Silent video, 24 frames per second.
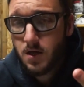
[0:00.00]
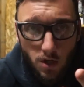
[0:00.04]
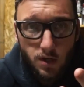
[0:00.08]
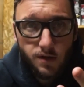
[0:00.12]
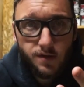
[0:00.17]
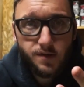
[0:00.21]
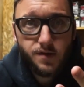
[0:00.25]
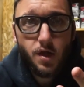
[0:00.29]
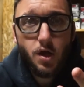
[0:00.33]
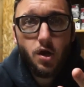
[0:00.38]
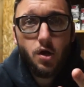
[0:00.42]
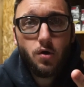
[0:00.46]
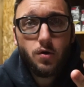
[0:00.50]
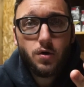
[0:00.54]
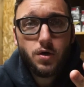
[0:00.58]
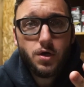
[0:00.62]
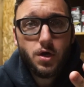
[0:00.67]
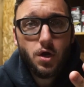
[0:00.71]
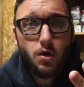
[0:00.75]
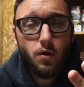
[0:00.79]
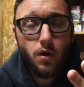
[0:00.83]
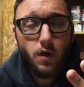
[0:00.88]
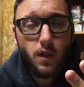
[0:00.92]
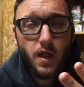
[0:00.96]
So, you
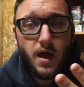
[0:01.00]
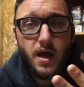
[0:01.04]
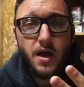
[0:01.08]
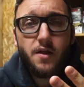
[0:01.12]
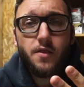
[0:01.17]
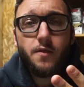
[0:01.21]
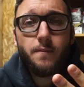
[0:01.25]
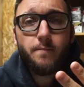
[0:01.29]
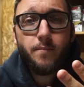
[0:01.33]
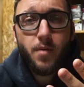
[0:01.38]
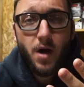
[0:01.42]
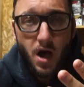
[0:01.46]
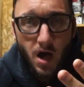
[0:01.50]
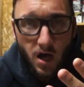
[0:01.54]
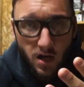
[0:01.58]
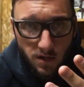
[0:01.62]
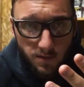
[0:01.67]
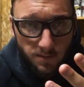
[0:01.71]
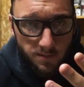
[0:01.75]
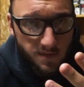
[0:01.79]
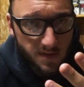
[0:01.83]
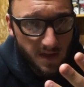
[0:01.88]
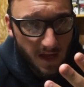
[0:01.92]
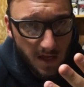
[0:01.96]
know, a lot of the
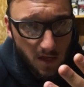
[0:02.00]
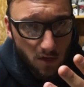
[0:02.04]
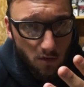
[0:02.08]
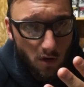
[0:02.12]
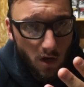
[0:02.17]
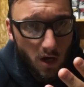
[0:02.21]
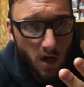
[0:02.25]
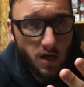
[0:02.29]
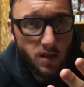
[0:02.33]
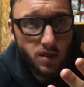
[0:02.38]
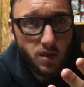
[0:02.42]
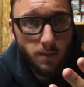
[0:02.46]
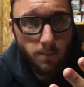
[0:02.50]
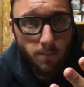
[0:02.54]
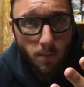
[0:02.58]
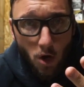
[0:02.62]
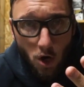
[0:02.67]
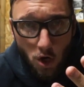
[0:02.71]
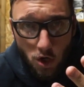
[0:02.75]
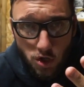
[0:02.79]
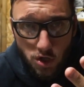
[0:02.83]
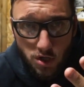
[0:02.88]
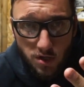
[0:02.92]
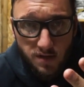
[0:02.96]
bottoms that you hunt, the
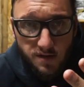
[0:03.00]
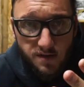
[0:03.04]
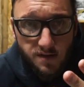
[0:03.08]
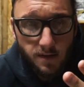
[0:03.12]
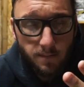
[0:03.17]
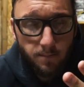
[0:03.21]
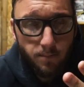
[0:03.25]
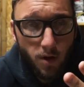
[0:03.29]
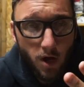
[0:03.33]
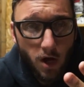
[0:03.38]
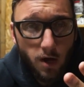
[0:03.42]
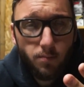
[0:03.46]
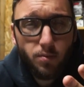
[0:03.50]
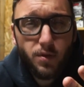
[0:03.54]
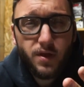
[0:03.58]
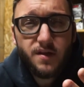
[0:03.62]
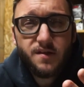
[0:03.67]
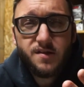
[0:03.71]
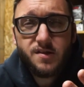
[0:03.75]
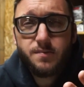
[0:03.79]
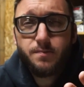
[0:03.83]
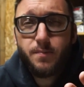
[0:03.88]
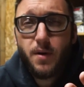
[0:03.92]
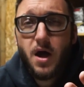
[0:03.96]
marshes, the public
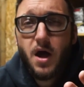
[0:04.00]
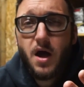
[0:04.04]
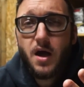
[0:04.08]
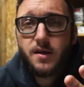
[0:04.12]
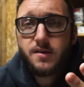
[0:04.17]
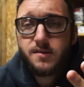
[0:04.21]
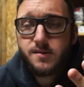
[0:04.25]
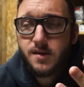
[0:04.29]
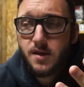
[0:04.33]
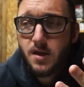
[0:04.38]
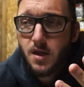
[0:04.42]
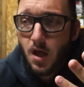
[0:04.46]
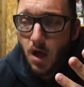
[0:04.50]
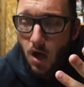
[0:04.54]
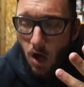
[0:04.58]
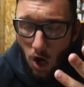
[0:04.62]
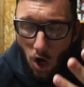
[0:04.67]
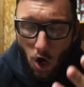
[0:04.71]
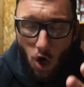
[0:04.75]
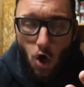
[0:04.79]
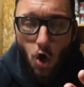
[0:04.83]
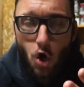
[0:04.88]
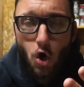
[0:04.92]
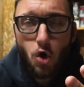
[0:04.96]
spots,
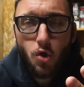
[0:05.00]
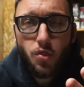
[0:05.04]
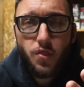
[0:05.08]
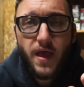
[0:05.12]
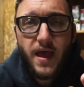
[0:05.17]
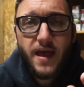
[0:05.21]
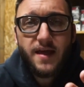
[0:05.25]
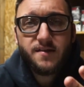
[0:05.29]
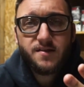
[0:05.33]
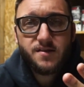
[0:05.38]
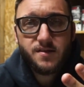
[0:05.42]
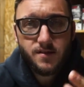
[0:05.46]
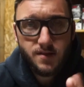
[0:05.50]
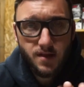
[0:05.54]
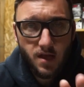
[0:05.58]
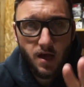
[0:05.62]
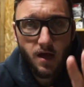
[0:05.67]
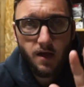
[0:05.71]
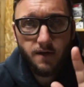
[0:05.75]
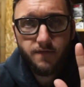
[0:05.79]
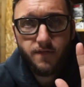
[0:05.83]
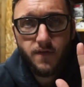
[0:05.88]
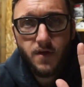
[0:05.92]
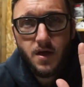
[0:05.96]
all that
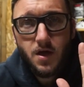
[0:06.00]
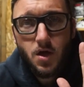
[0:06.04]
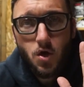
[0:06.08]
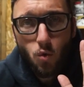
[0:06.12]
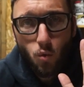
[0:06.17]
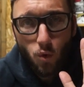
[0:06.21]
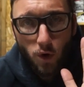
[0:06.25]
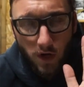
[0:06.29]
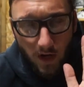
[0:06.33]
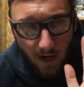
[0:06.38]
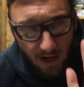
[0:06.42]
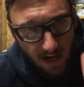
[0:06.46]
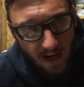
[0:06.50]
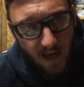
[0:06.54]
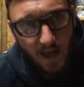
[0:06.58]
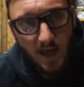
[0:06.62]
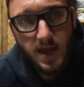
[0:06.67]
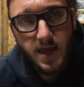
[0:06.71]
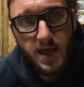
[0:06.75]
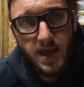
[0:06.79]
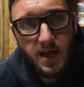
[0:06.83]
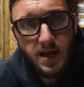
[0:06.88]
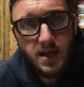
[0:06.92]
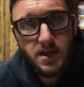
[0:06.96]
stuff, we're gonna
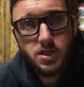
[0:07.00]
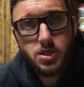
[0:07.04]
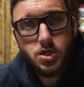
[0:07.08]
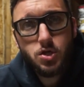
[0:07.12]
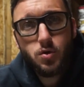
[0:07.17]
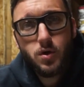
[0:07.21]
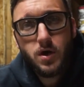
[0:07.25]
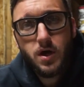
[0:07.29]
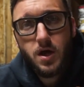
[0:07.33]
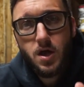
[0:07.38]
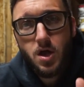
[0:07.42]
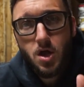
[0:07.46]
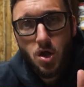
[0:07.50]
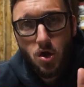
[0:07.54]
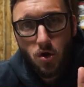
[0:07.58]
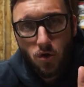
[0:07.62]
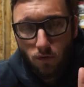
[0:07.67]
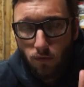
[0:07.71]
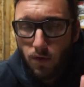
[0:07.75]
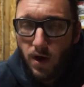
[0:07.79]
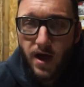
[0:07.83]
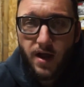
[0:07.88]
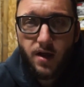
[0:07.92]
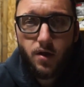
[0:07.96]
get into it
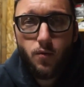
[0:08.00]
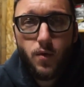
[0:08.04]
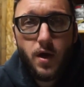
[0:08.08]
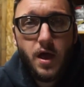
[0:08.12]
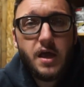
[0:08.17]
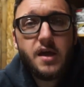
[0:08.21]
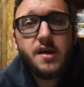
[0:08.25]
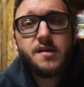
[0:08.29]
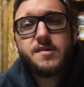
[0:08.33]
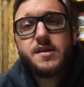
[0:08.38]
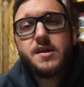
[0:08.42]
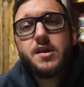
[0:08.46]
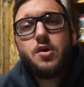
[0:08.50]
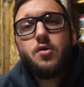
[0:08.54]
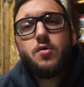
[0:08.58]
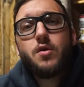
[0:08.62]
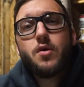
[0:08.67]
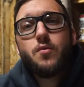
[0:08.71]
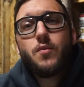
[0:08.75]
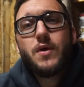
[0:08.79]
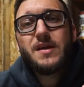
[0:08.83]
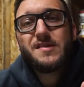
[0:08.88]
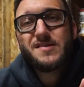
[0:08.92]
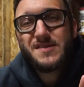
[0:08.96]
right away because I don't want
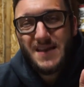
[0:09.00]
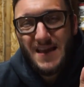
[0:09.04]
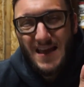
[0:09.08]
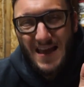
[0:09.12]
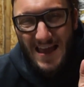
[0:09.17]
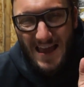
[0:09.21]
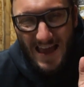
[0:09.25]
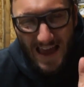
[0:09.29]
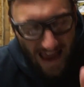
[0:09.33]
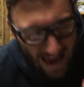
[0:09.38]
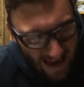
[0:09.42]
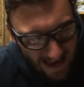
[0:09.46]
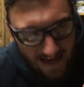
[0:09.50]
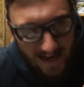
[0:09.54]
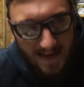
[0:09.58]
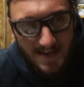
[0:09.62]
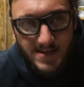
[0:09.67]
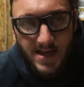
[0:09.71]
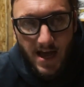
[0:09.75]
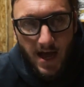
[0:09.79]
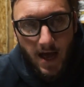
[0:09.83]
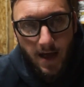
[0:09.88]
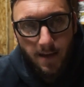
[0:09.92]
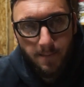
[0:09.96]
to waste any
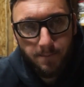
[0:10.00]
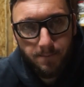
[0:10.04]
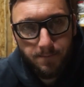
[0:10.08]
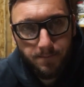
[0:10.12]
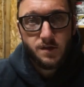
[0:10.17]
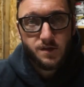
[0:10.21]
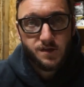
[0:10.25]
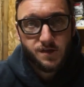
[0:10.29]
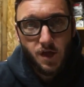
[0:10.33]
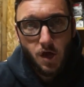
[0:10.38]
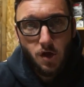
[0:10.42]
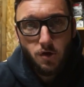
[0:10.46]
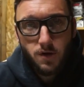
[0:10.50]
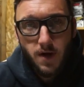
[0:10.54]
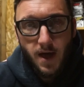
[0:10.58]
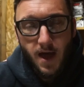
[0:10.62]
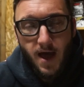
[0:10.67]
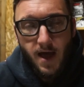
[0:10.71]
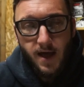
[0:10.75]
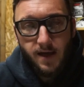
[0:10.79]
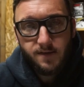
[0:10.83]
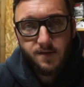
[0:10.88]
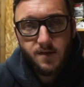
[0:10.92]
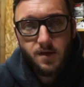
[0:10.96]
time. So
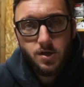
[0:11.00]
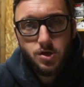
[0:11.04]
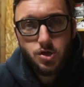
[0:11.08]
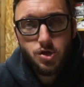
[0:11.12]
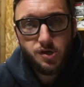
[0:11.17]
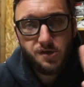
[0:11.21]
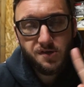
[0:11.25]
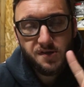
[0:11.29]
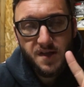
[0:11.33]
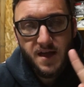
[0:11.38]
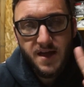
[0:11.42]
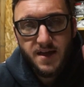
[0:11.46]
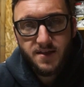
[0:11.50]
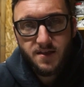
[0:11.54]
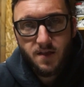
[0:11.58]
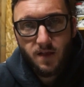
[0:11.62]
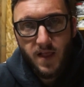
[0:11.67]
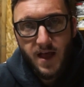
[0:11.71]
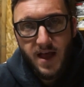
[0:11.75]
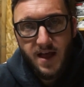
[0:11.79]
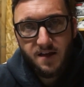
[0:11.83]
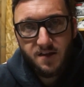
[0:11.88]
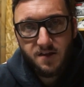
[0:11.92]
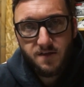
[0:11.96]
guys, just like the
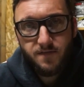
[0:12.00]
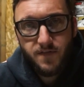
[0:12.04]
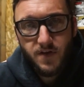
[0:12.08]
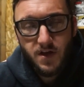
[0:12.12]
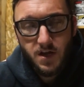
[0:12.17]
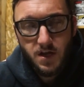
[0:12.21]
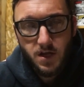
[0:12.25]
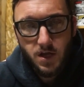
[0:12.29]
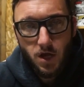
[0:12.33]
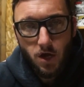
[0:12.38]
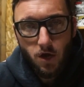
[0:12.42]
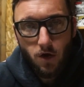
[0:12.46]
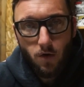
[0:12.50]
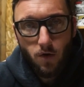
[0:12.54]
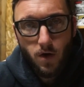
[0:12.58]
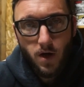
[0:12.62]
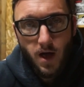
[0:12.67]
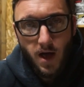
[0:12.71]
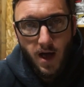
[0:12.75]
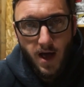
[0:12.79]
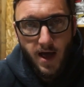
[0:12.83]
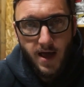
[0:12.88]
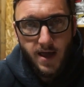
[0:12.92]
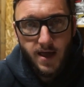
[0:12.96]
last video,
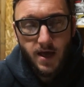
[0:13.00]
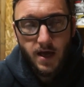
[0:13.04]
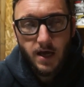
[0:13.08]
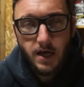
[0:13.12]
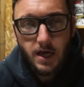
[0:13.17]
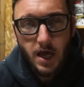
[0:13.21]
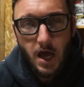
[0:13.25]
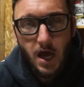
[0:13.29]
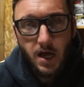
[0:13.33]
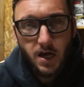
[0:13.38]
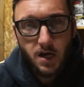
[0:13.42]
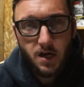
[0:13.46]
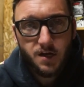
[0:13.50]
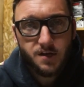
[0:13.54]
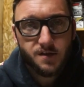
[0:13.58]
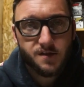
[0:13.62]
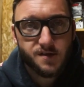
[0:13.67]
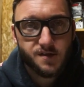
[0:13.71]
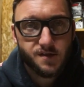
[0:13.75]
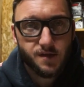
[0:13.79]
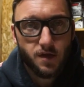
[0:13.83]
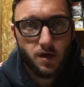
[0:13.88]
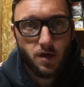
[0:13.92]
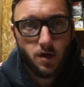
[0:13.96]
I got on
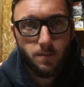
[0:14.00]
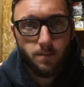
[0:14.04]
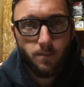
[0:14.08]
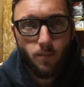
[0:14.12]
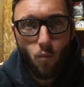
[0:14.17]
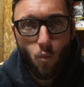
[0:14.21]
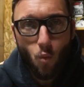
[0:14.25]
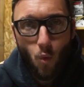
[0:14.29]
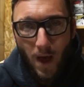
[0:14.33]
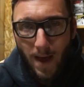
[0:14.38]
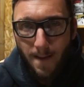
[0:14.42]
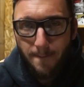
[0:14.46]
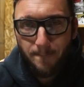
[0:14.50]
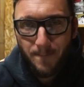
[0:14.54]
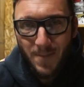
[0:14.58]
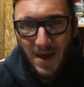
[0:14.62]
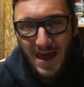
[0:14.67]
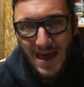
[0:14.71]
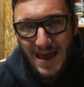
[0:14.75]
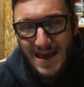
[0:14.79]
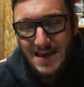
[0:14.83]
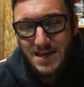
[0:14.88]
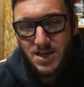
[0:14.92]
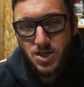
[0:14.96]
some web
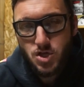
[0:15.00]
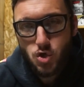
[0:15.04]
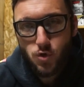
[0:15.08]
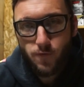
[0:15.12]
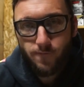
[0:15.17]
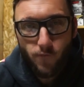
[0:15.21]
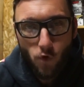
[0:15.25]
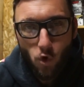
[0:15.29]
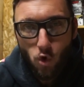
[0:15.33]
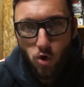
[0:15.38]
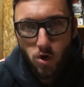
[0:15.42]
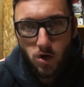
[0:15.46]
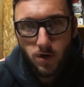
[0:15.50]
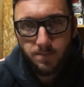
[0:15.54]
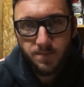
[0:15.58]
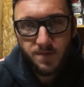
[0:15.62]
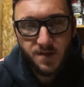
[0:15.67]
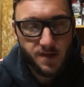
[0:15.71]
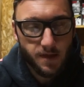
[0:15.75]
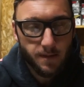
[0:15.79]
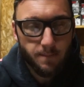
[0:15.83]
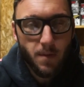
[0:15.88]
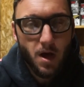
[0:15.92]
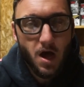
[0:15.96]
page forums,
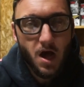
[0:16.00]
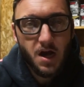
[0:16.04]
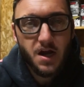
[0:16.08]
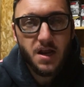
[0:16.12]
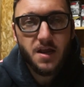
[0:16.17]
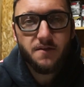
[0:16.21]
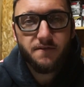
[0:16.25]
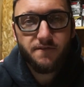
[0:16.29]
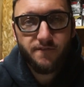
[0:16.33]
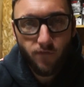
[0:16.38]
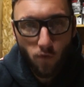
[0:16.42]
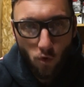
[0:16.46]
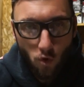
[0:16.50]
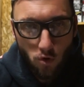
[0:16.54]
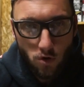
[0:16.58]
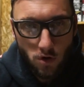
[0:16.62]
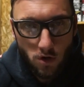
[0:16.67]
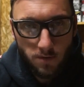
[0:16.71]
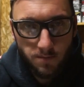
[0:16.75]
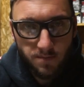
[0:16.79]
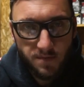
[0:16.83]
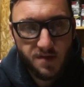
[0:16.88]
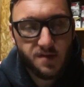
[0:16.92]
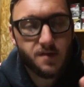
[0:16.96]
some hunting
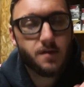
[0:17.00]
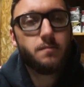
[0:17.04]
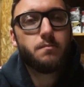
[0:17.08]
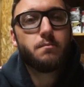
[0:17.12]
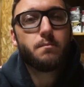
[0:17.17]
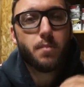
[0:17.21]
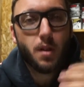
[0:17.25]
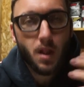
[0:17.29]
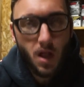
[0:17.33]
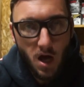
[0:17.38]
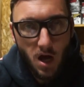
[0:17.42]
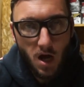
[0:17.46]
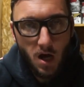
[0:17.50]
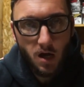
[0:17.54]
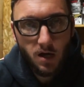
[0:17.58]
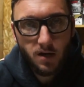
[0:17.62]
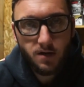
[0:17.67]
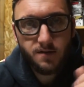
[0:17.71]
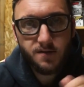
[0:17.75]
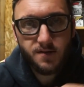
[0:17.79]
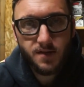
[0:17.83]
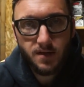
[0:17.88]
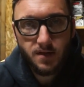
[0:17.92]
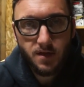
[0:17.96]
forums, some
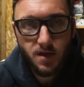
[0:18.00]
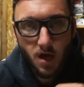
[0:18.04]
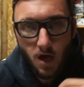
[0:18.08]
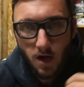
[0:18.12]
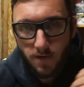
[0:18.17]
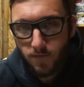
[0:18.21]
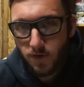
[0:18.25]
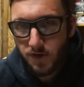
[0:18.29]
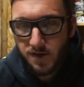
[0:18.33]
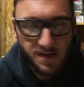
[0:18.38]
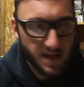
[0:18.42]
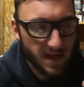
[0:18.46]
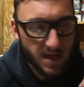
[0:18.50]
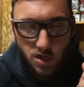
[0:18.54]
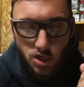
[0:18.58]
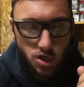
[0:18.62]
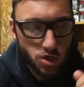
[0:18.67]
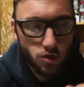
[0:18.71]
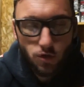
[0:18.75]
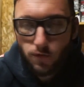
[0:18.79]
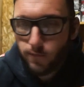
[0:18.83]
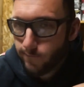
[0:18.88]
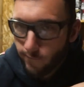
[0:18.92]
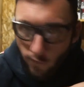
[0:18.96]
blogs and
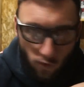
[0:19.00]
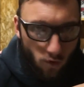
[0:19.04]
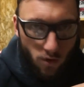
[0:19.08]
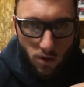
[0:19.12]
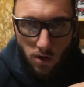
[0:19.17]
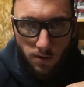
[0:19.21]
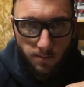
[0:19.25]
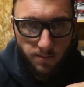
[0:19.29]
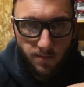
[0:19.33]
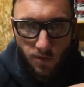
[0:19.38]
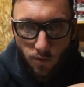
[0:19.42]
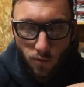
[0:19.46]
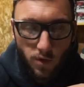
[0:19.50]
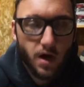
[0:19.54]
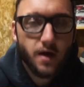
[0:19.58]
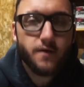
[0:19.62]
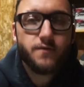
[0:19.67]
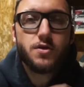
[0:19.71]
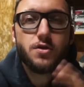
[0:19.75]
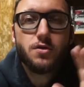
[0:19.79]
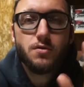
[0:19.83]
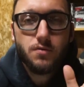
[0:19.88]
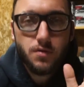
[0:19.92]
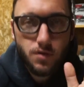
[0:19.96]
conversational forums, whatever
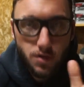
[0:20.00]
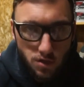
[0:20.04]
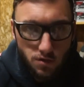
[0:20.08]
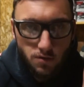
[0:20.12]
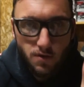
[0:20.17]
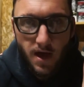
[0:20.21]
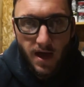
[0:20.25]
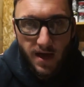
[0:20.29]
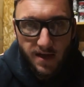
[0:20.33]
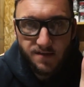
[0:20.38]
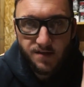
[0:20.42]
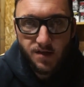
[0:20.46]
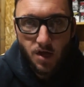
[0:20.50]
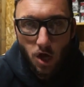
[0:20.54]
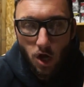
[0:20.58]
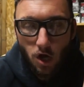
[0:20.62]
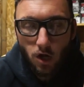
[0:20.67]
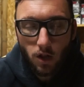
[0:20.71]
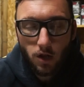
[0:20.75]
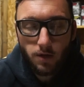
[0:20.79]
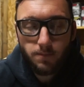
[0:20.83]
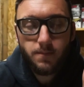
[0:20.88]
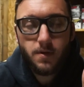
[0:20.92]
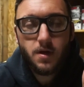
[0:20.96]
you guys
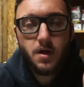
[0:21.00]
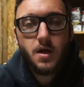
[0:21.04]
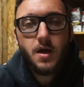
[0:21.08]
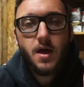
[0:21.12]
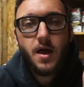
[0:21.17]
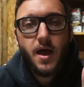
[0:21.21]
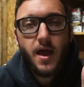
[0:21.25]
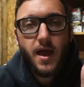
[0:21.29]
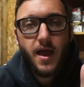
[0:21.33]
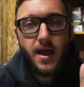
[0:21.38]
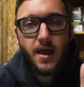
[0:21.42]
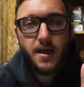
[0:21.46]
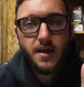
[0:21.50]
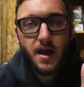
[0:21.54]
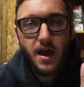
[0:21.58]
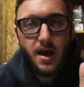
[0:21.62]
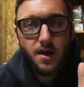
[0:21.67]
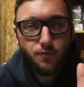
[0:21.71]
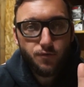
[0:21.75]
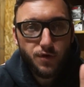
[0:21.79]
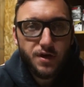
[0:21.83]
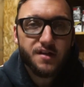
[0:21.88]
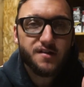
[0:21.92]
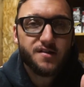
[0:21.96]
call them, and I
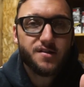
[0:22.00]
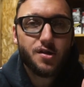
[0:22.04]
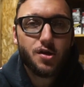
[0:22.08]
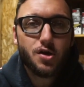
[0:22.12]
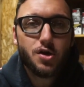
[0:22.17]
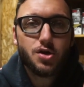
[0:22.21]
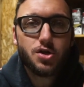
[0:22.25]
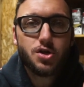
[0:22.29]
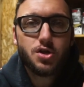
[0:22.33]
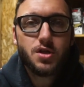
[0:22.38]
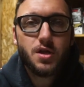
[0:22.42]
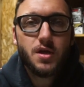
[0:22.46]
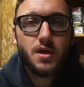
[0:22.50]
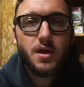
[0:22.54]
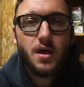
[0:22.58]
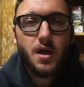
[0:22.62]
researched